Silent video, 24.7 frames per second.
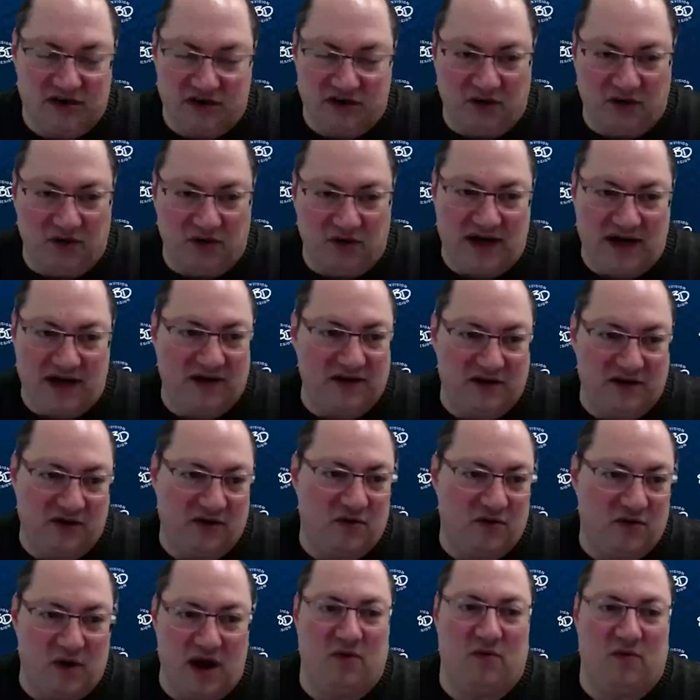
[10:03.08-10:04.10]
two I
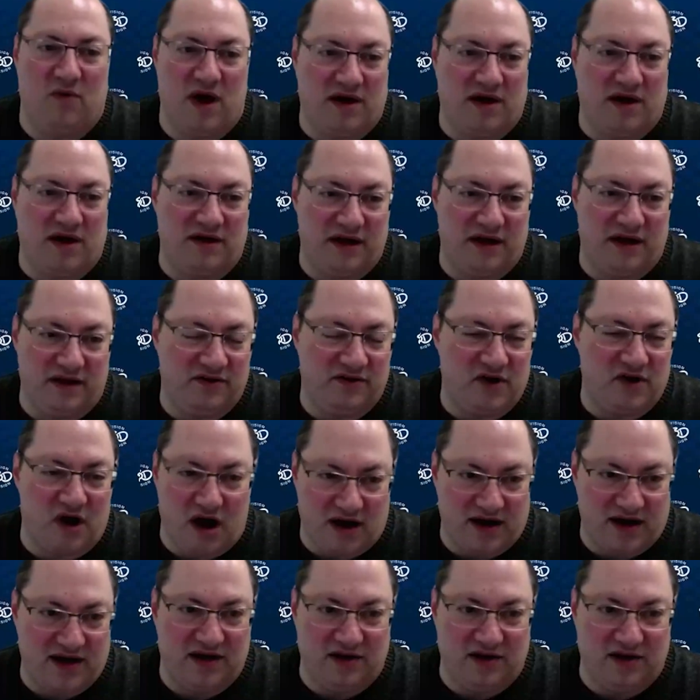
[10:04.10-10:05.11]
do quite well in
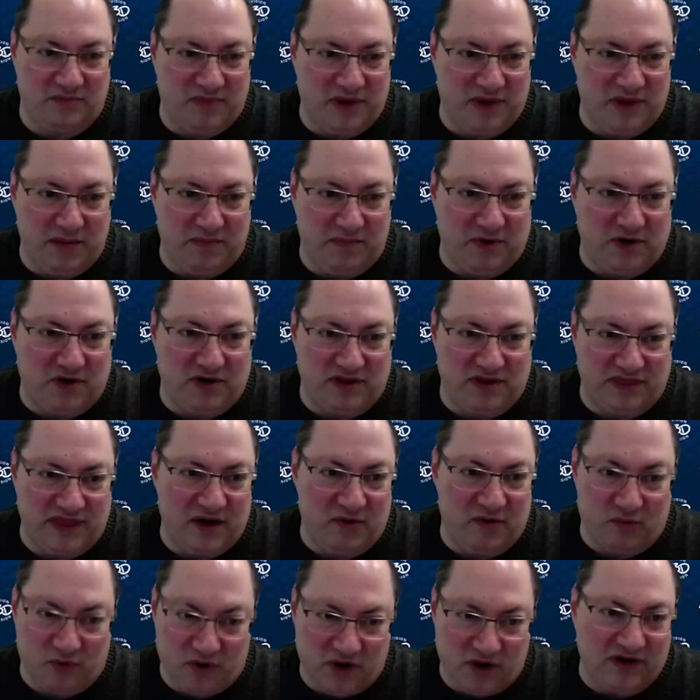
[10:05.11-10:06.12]
talking to people, and
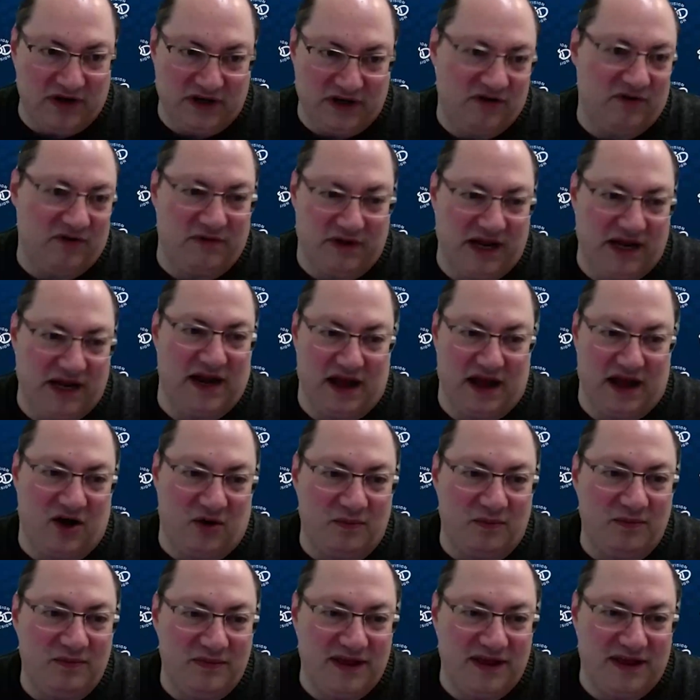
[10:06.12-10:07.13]
they really do need
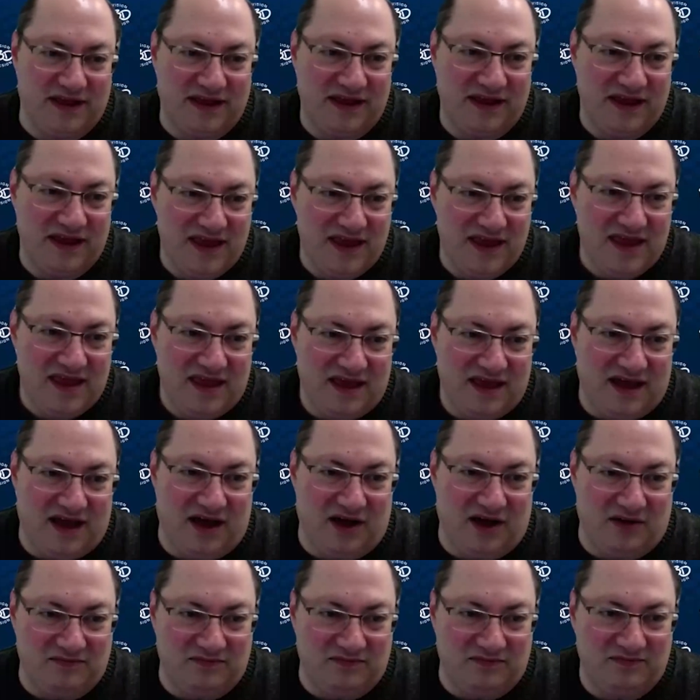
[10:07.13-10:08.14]
help.
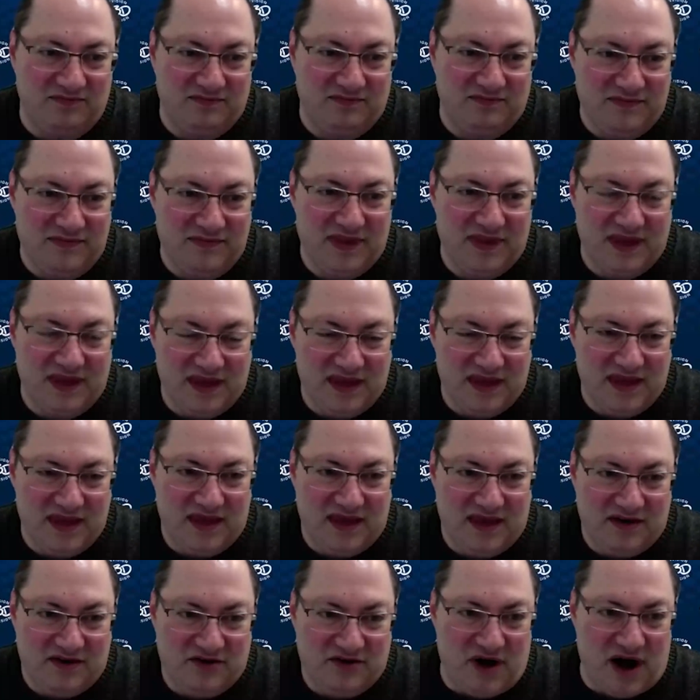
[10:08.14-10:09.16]
um,
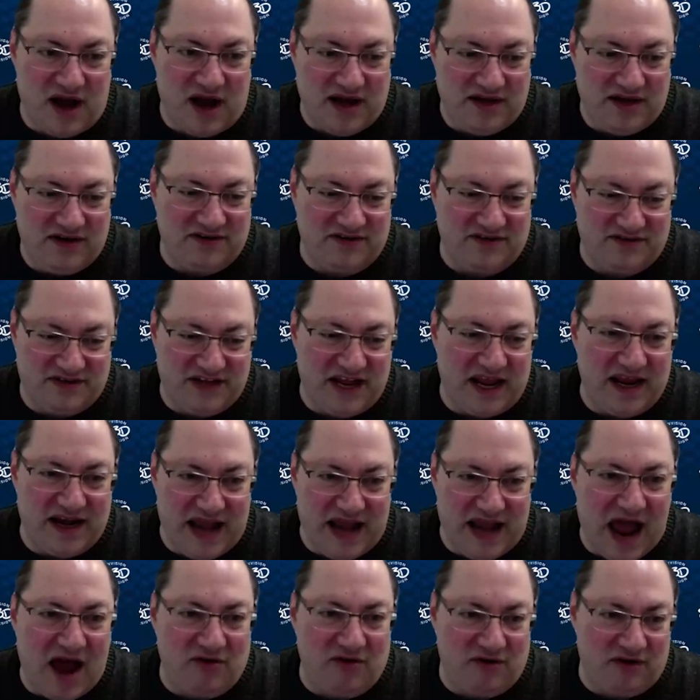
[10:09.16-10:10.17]
Trying to
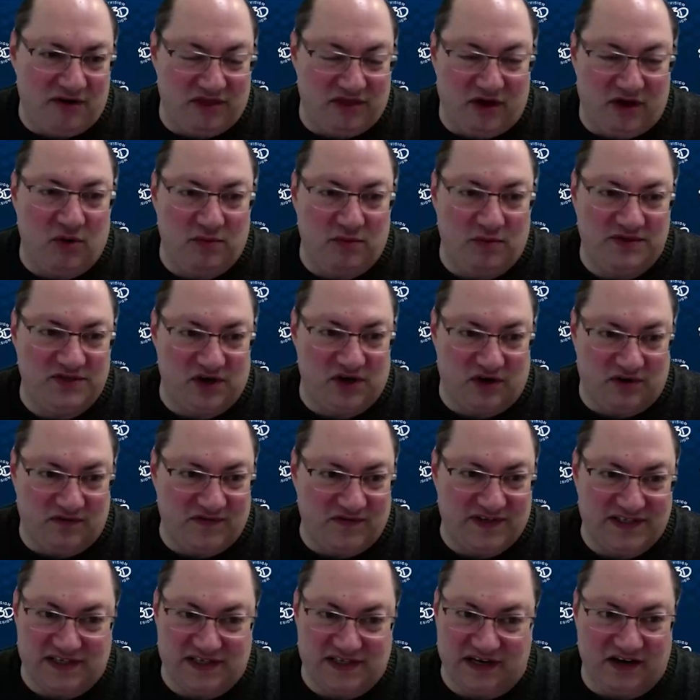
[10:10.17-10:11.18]
stand out in the home
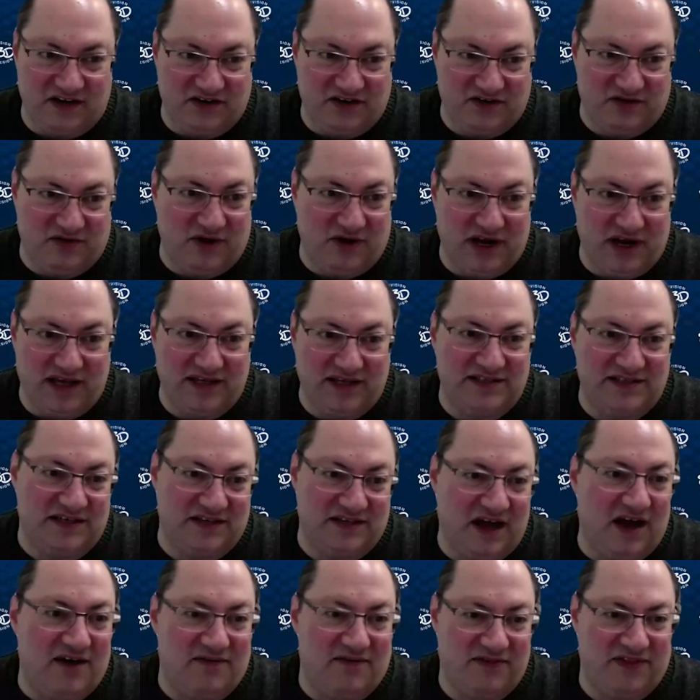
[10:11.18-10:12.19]
service industry is a
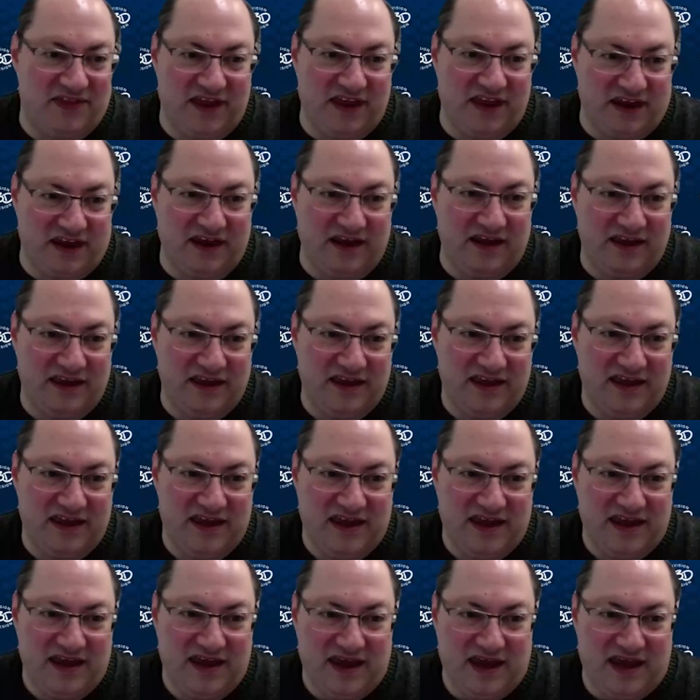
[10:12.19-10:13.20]
tough thing.
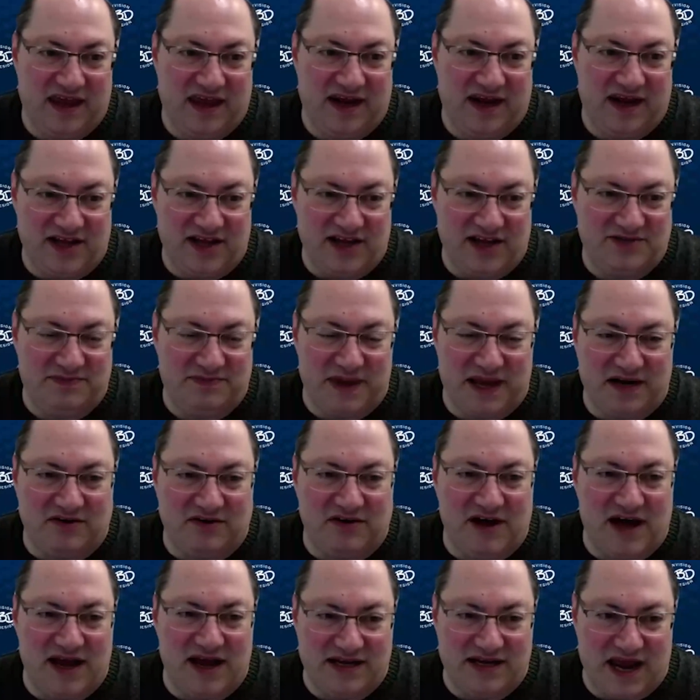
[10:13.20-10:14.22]
And I spend
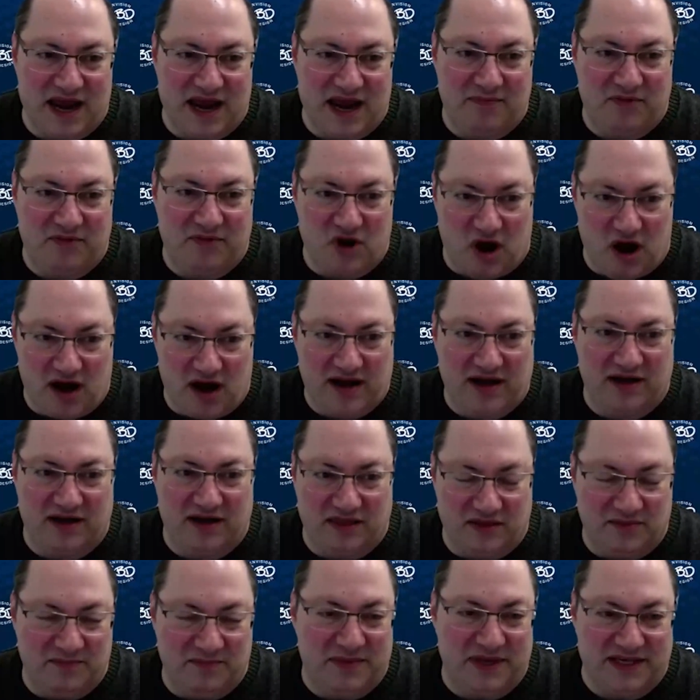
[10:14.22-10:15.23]
a lot of time talking
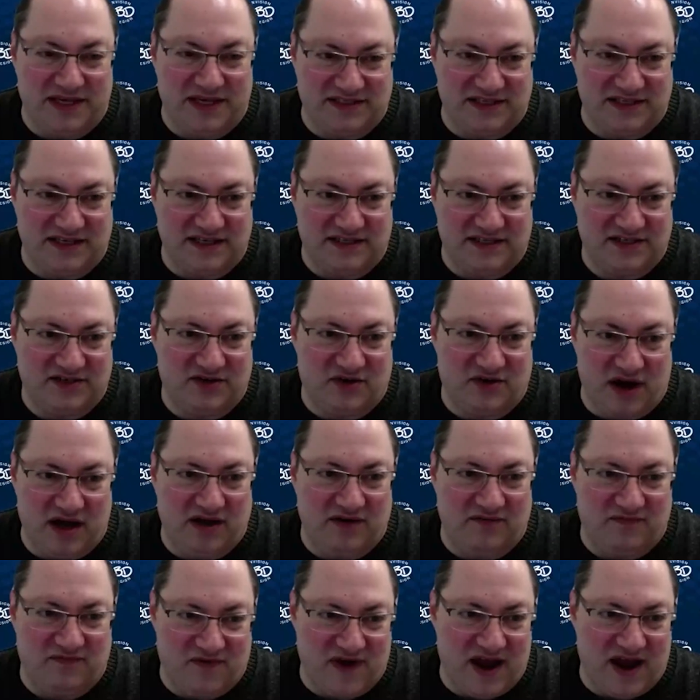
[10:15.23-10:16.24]
to the business,
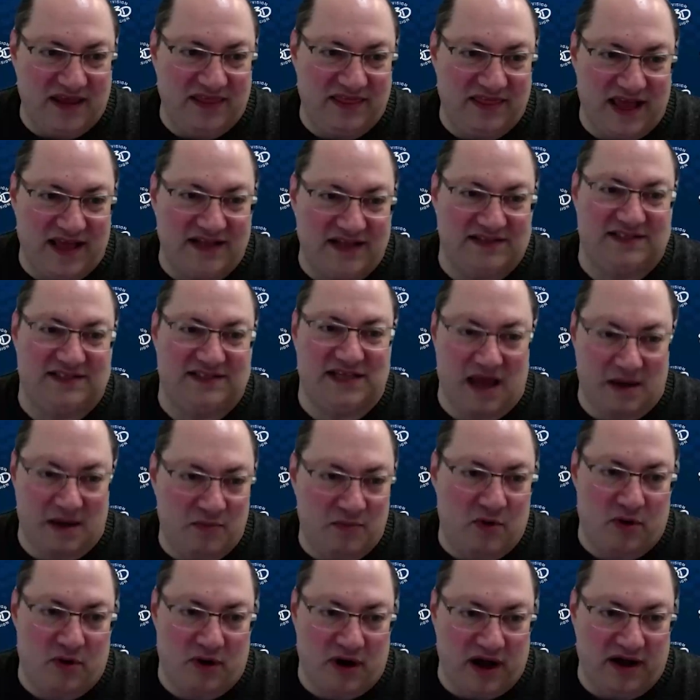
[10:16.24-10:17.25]
trying to find that
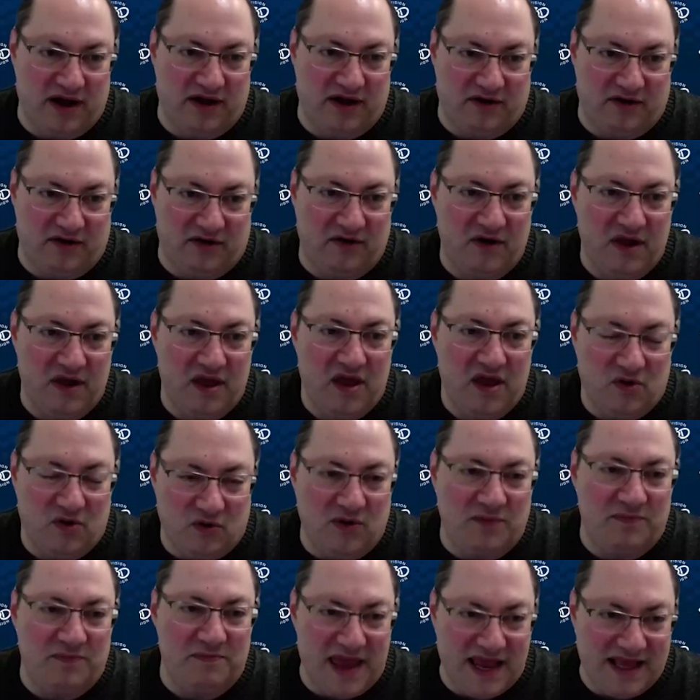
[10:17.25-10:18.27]
separator,
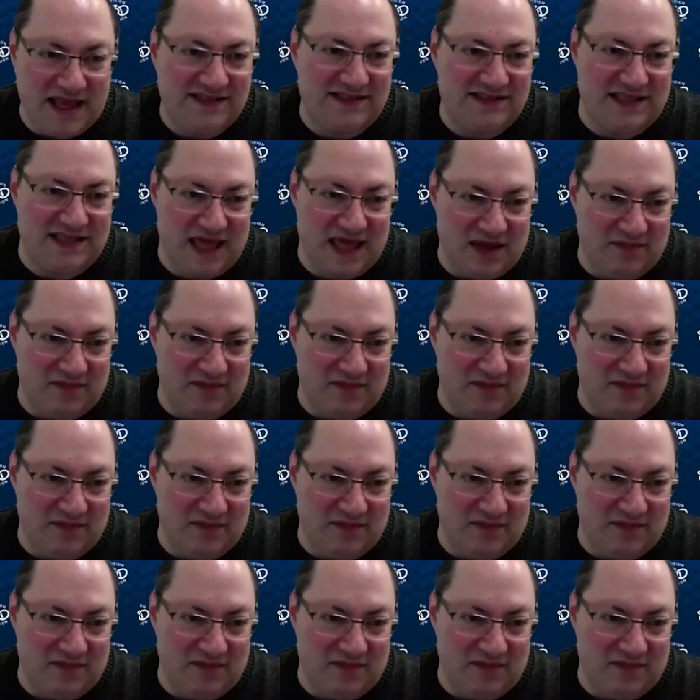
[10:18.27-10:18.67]
what makes